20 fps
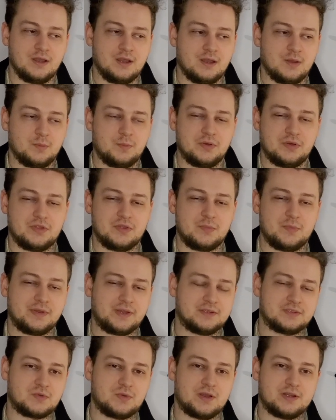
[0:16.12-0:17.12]
but the
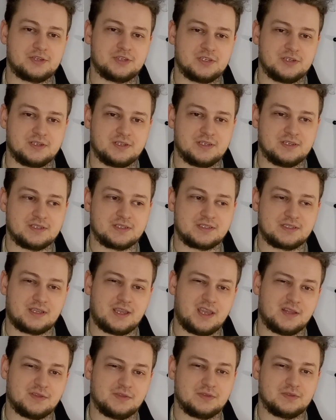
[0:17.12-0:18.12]
biggest question is,
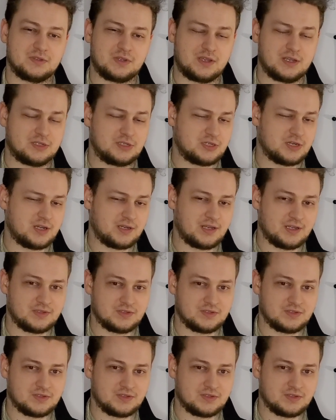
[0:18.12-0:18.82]
can Tkachuk